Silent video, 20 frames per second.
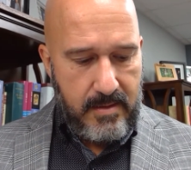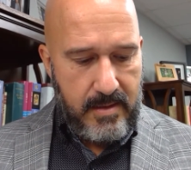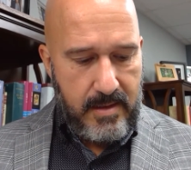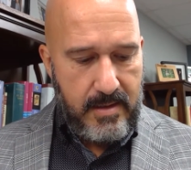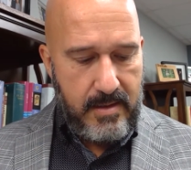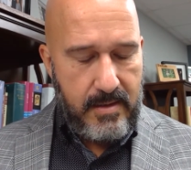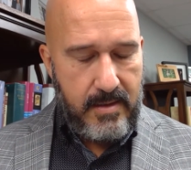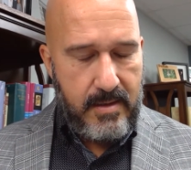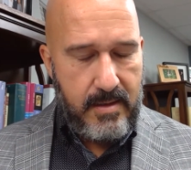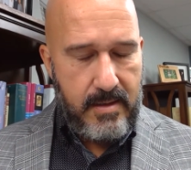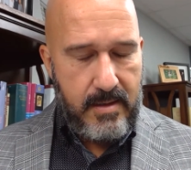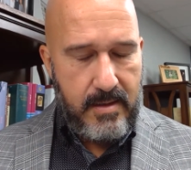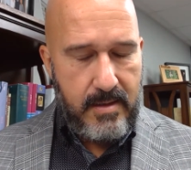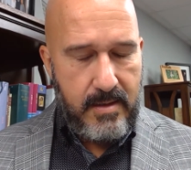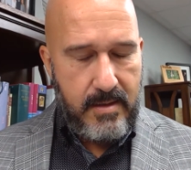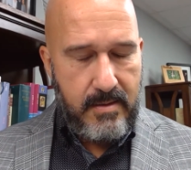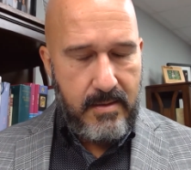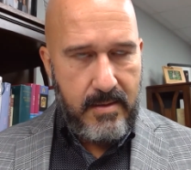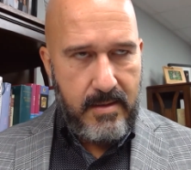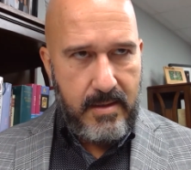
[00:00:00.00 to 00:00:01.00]
In
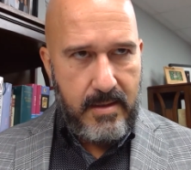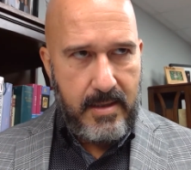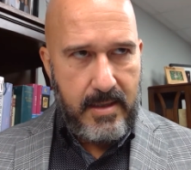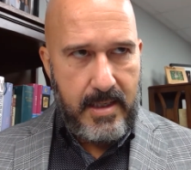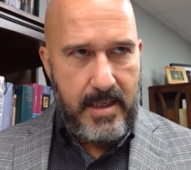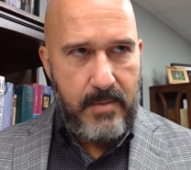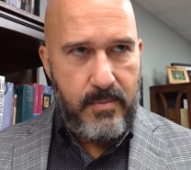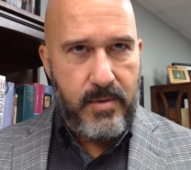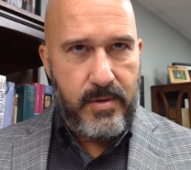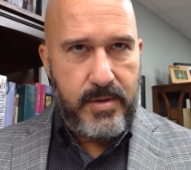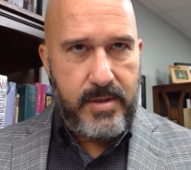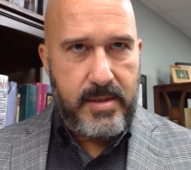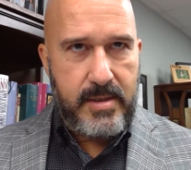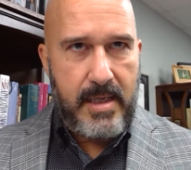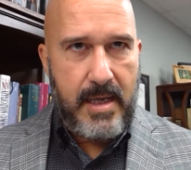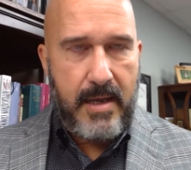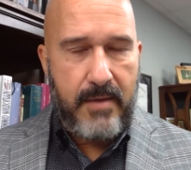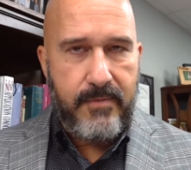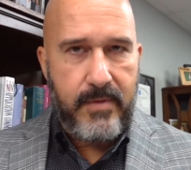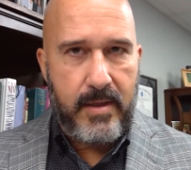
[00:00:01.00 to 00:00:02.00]
Hebrews
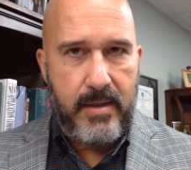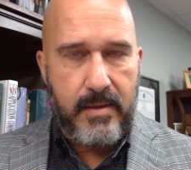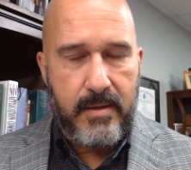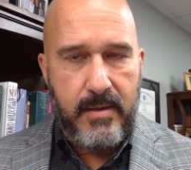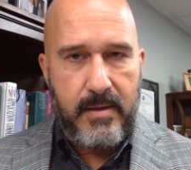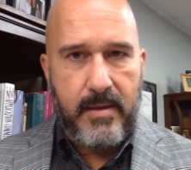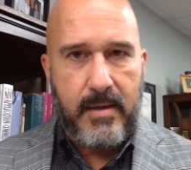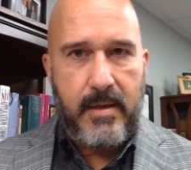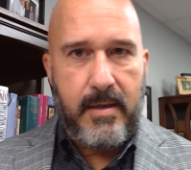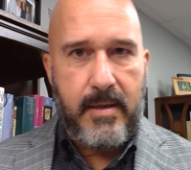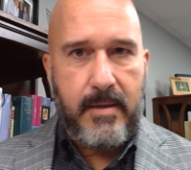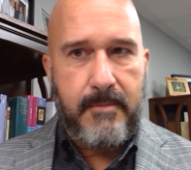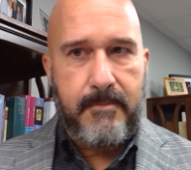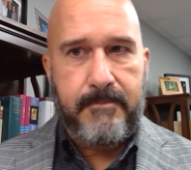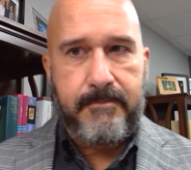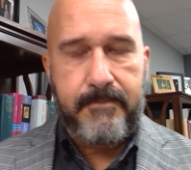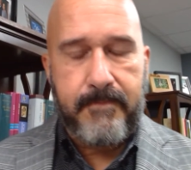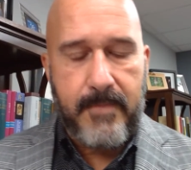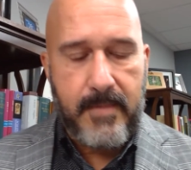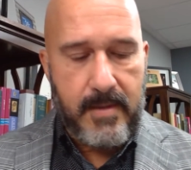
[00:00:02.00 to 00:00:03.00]
7,
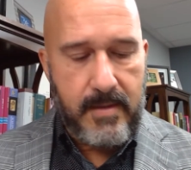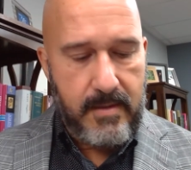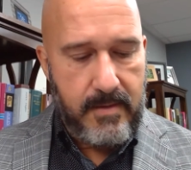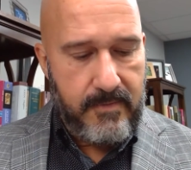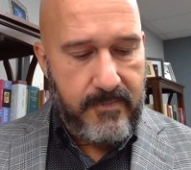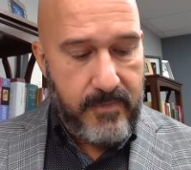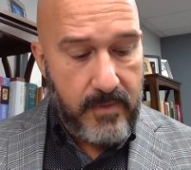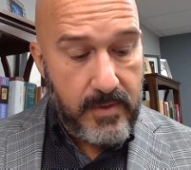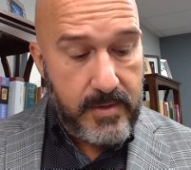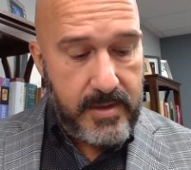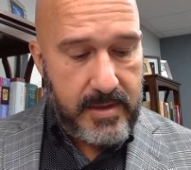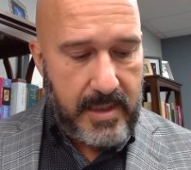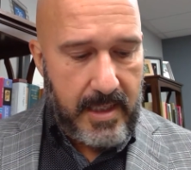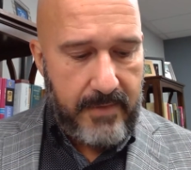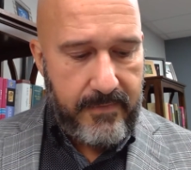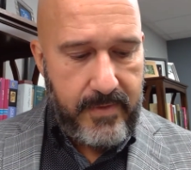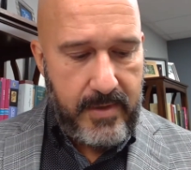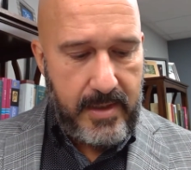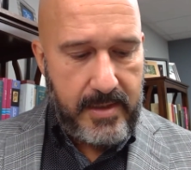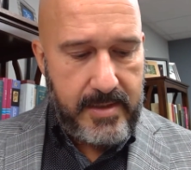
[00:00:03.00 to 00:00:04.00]
um, verse
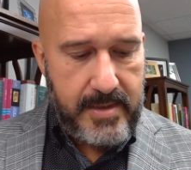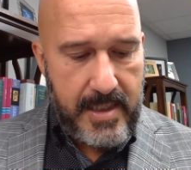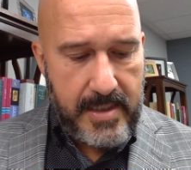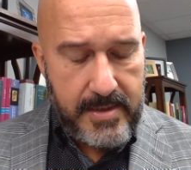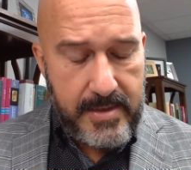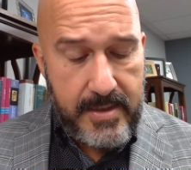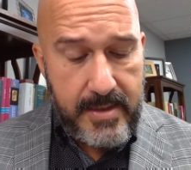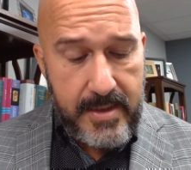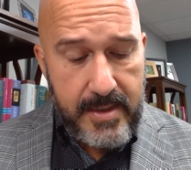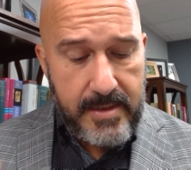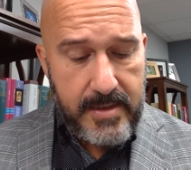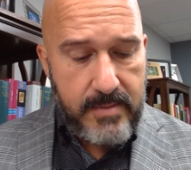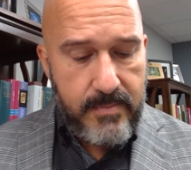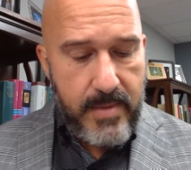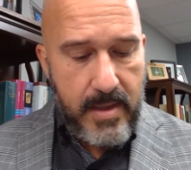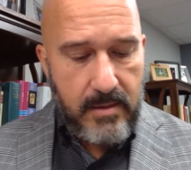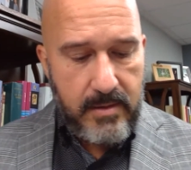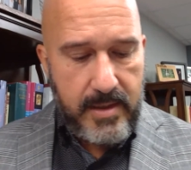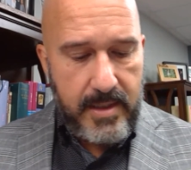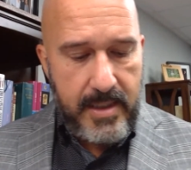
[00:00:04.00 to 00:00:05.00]
7, it says, This
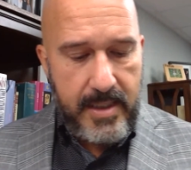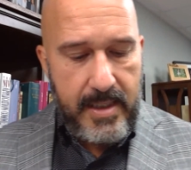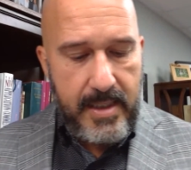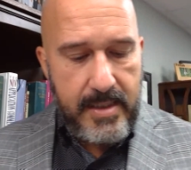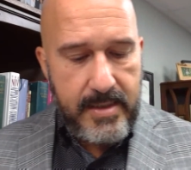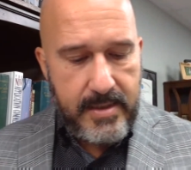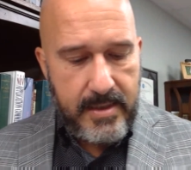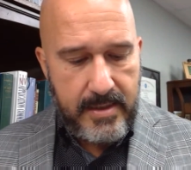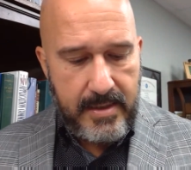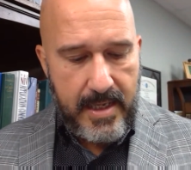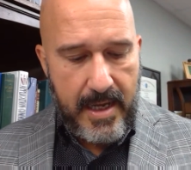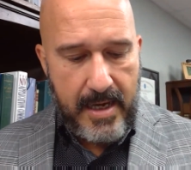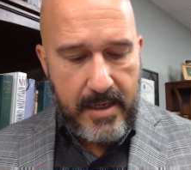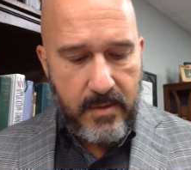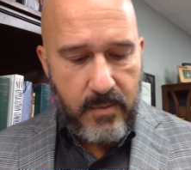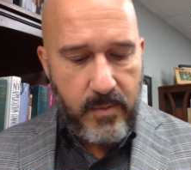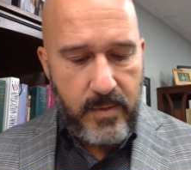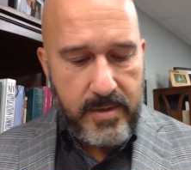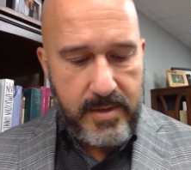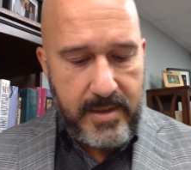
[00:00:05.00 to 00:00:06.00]

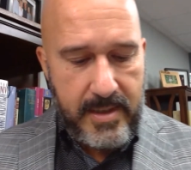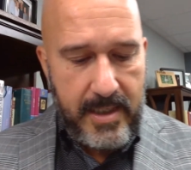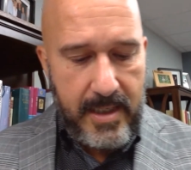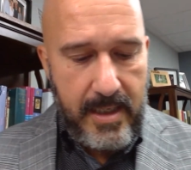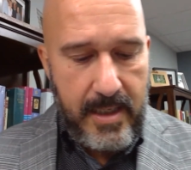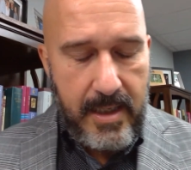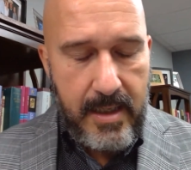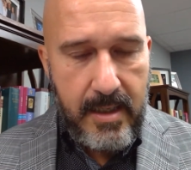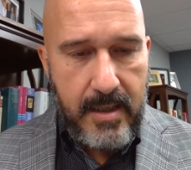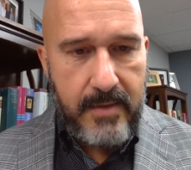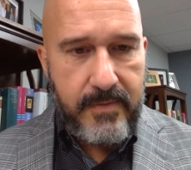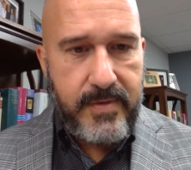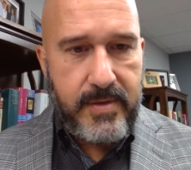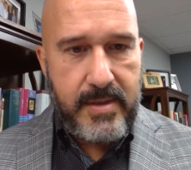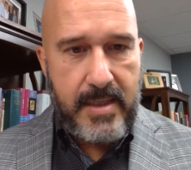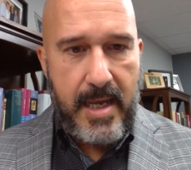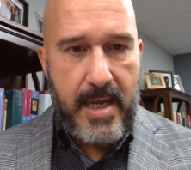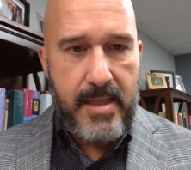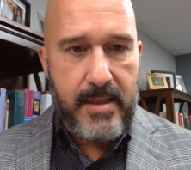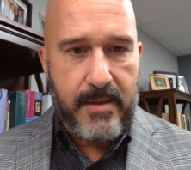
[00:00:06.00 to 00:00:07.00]
Melchizedek was king of
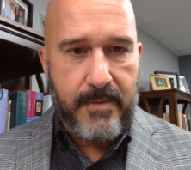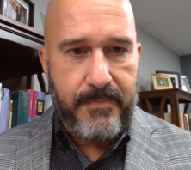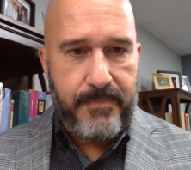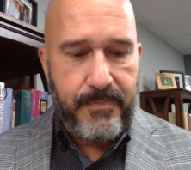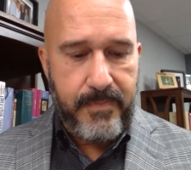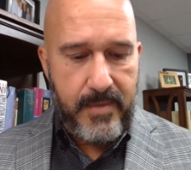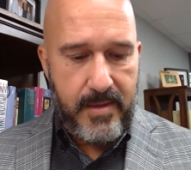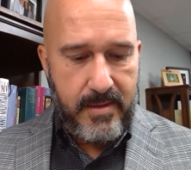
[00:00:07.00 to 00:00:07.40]
Salem